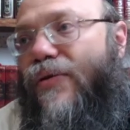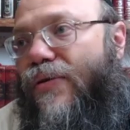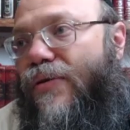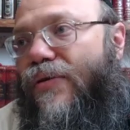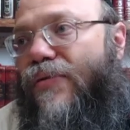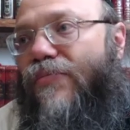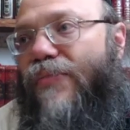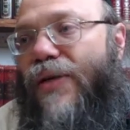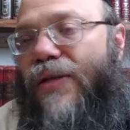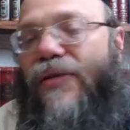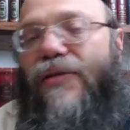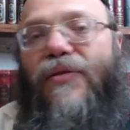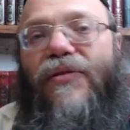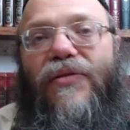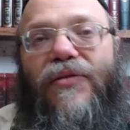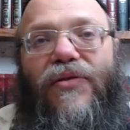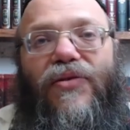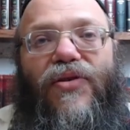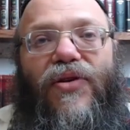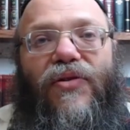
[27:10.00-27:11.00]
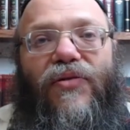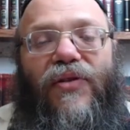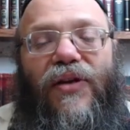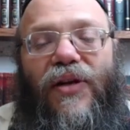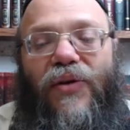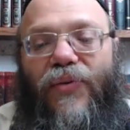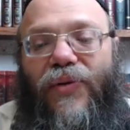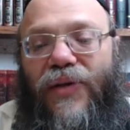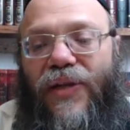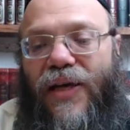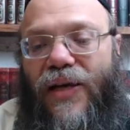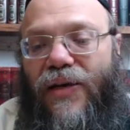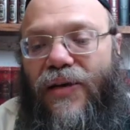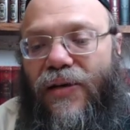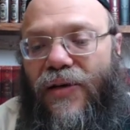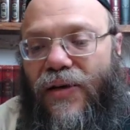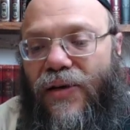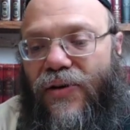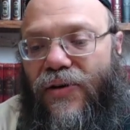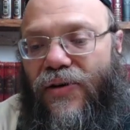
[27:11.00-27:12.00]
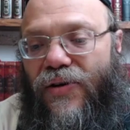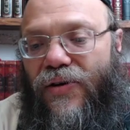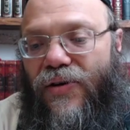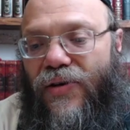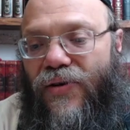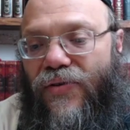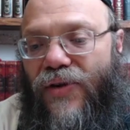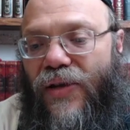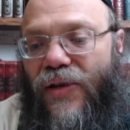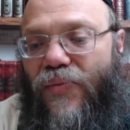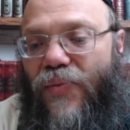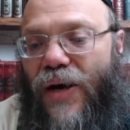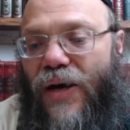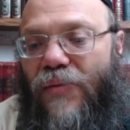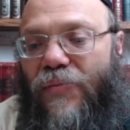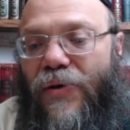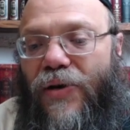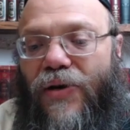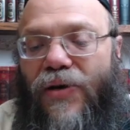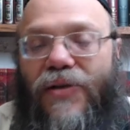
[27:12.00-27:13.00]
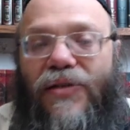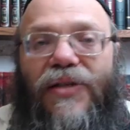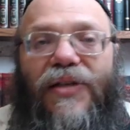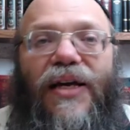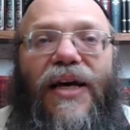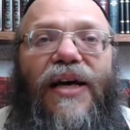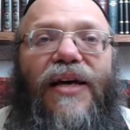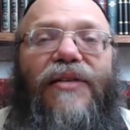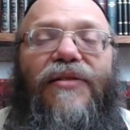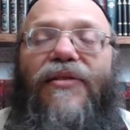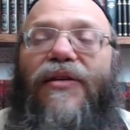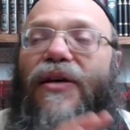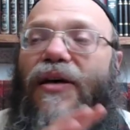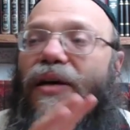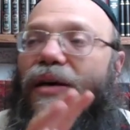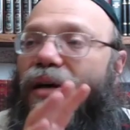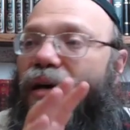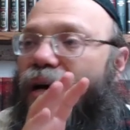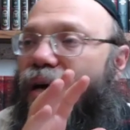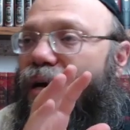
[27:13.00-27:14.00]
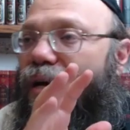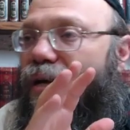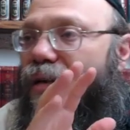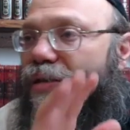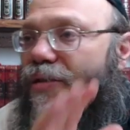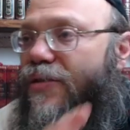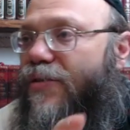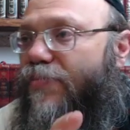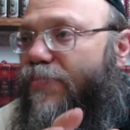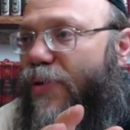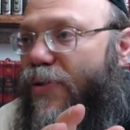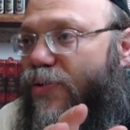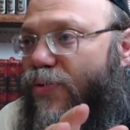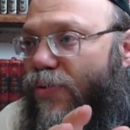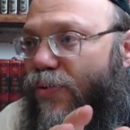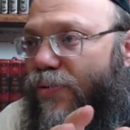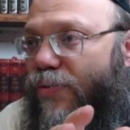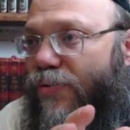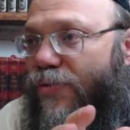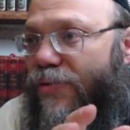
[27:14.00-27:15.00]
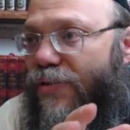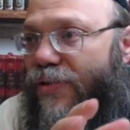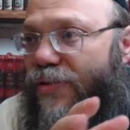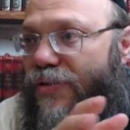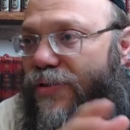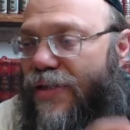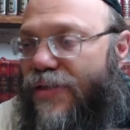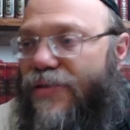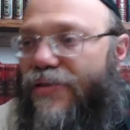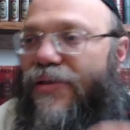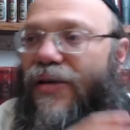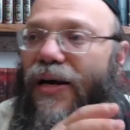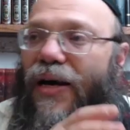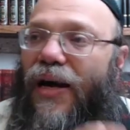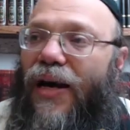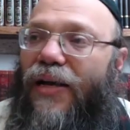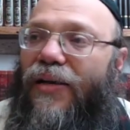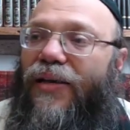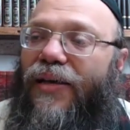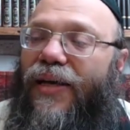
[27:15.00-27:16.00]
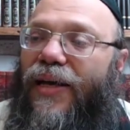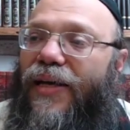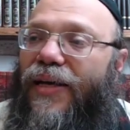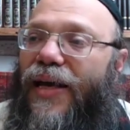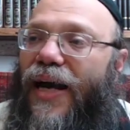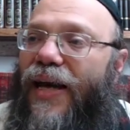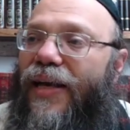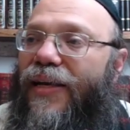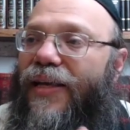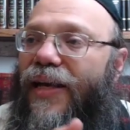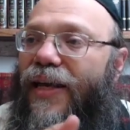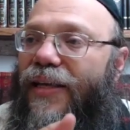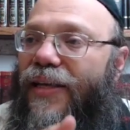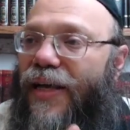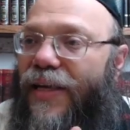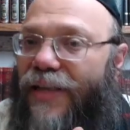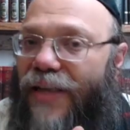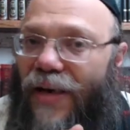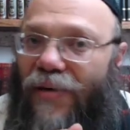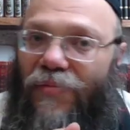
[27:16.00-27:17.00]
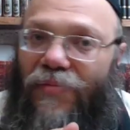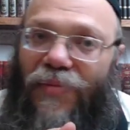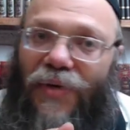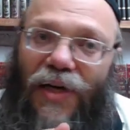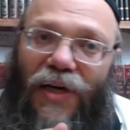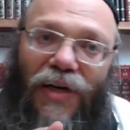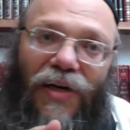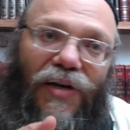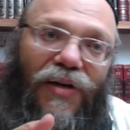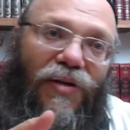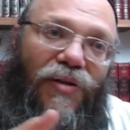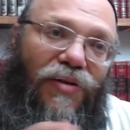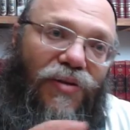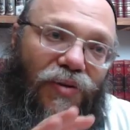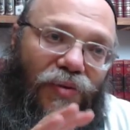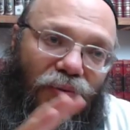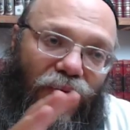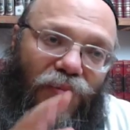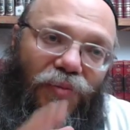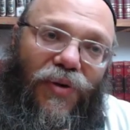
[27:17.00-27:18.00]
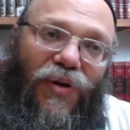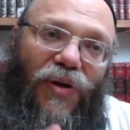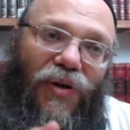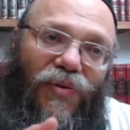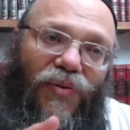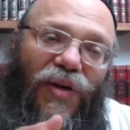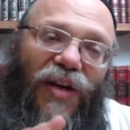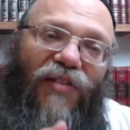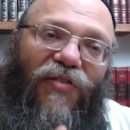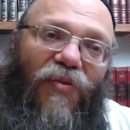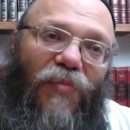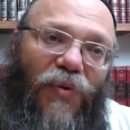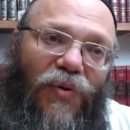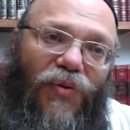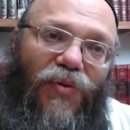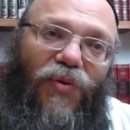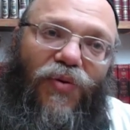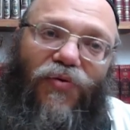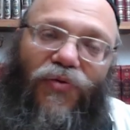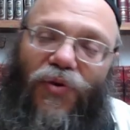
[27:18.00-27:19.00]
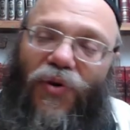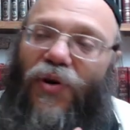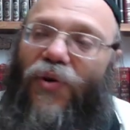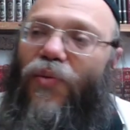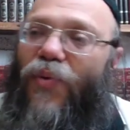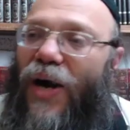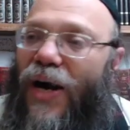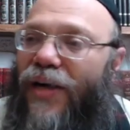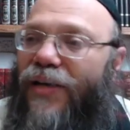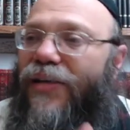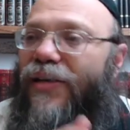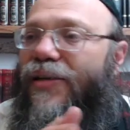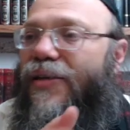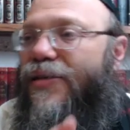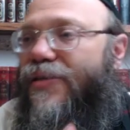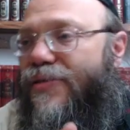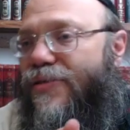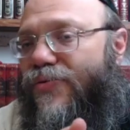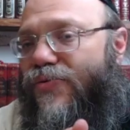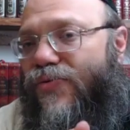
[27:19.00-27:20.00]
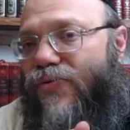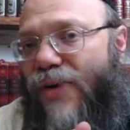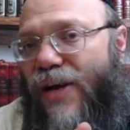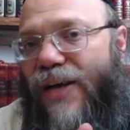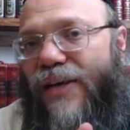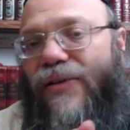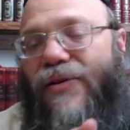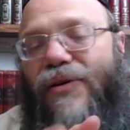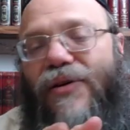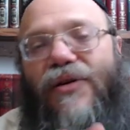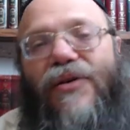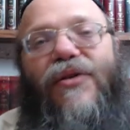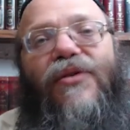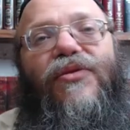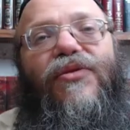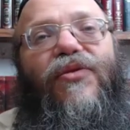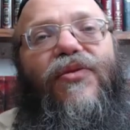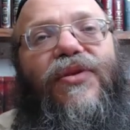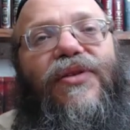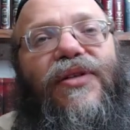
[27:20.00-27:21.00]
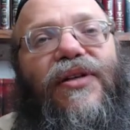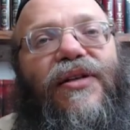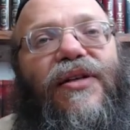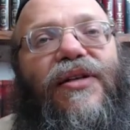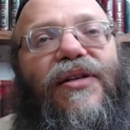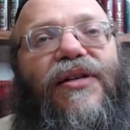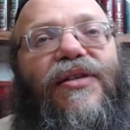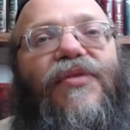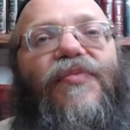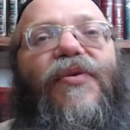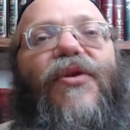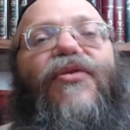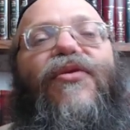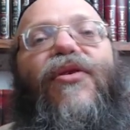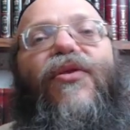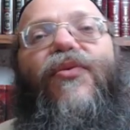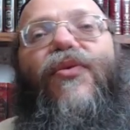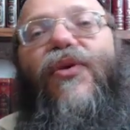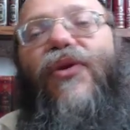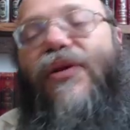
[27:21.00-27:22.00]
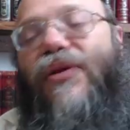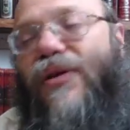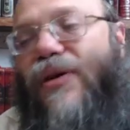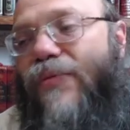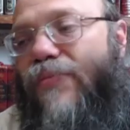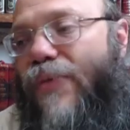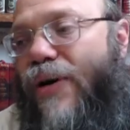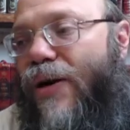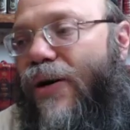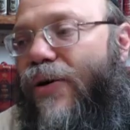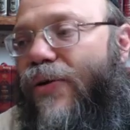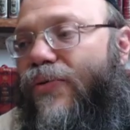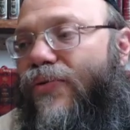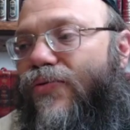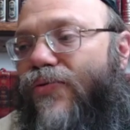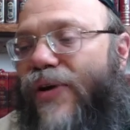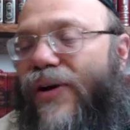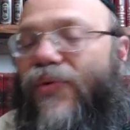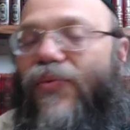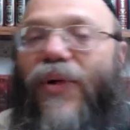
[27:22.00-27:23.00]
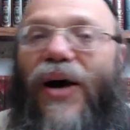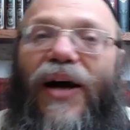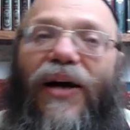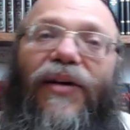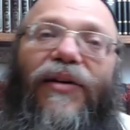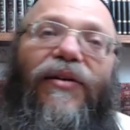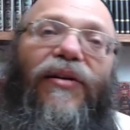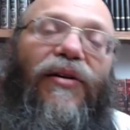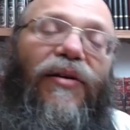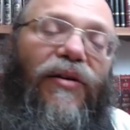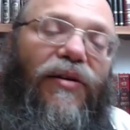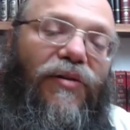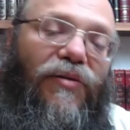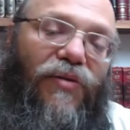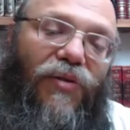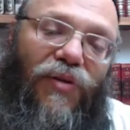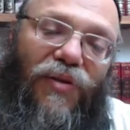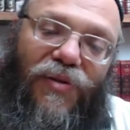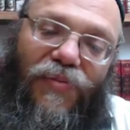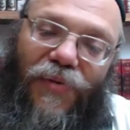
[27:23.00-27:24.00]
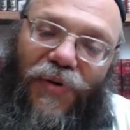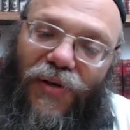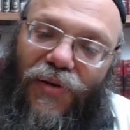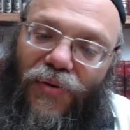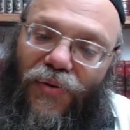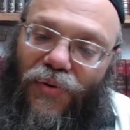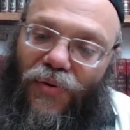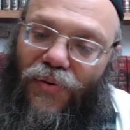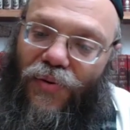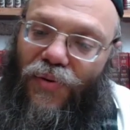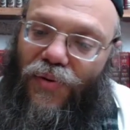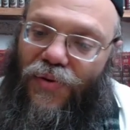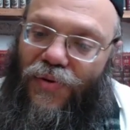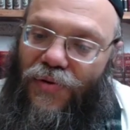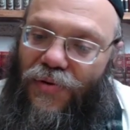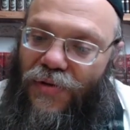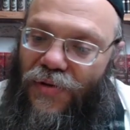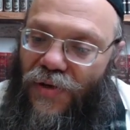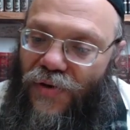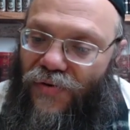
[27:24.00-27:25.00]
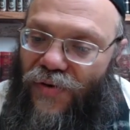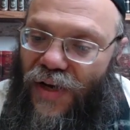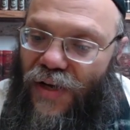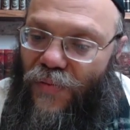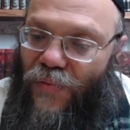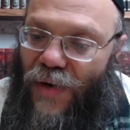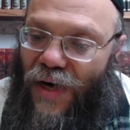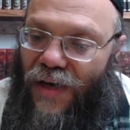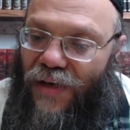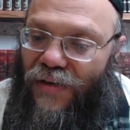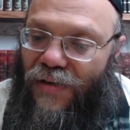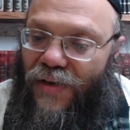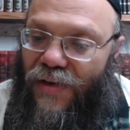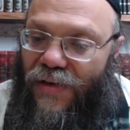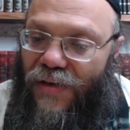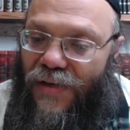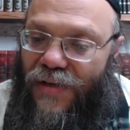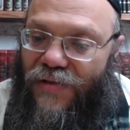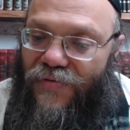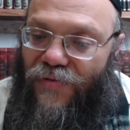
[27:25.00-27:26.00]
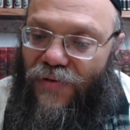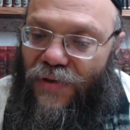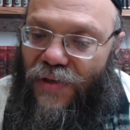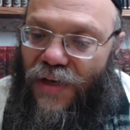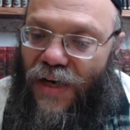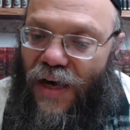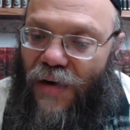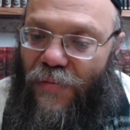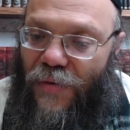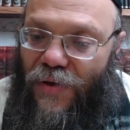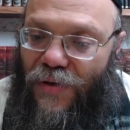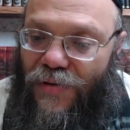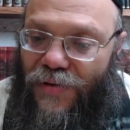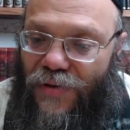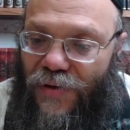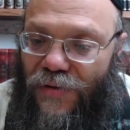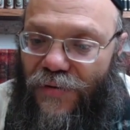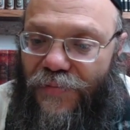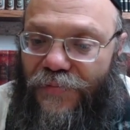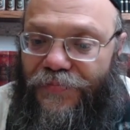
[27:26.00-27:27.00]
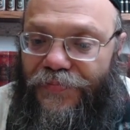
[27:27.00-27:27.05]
But generally we take the red wine because it has pasuk. It says Al tirei yain ki it adam. So because we have a pasuk for wine that it's red, so we see that there's a special quality about red wine. So it's better to use the red wine, at least for the arba kosot.